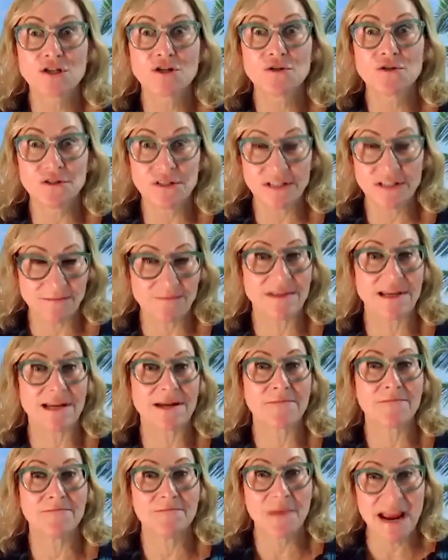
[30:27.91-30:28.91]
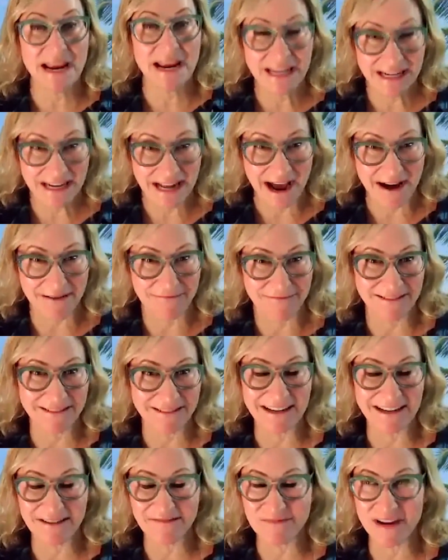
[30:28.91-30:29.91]
Do something, make it happen
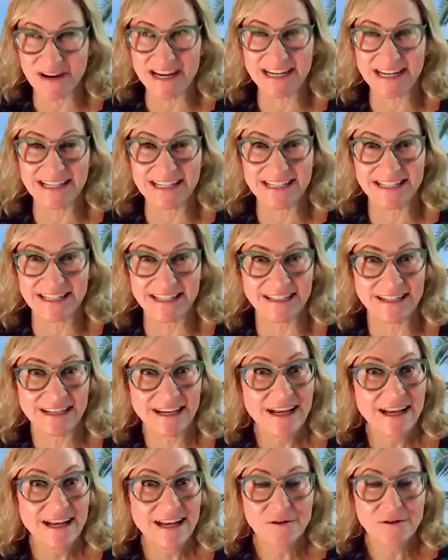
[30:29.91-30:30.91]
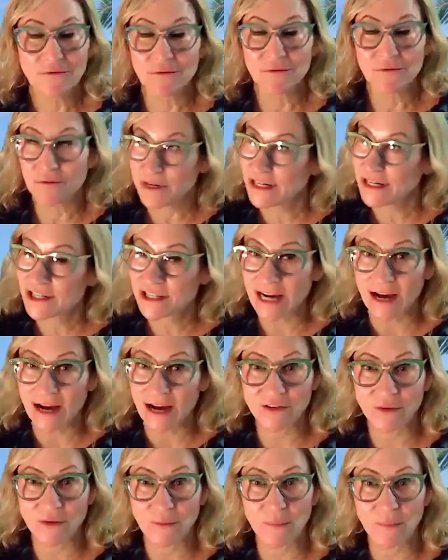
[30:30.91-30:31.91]
like Megan did. Reach
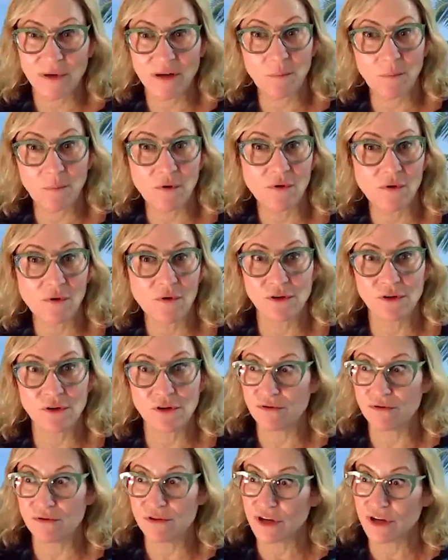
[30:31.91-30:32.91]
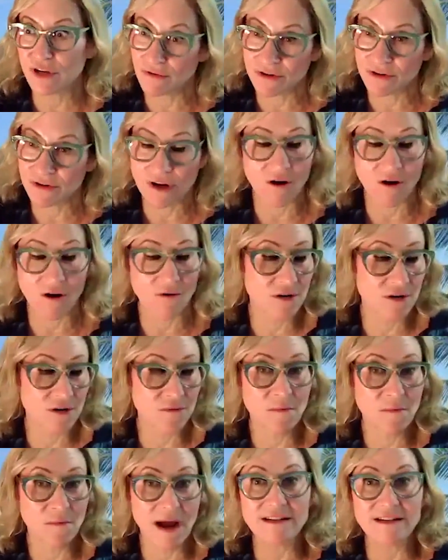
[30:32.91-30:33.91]
out to people who you don't know. You
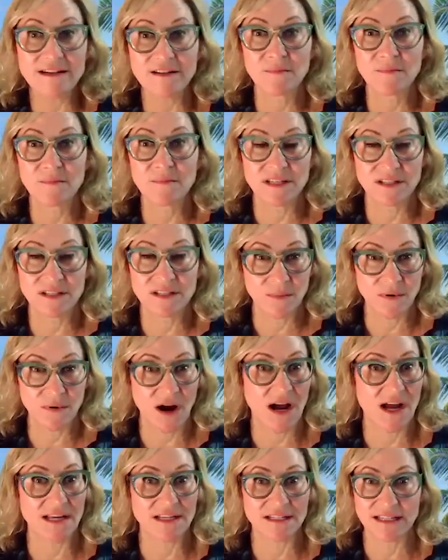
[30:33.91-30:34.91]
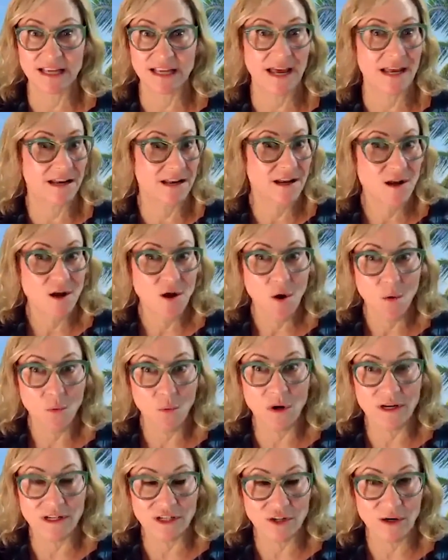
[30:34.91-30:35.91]
might just be surprised at
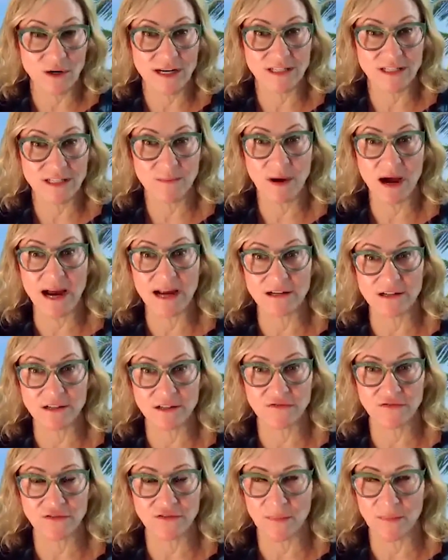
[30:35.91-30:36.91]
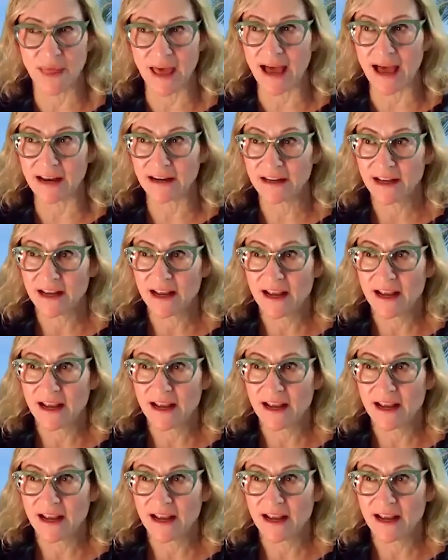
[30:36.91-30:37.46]
what transpires from that.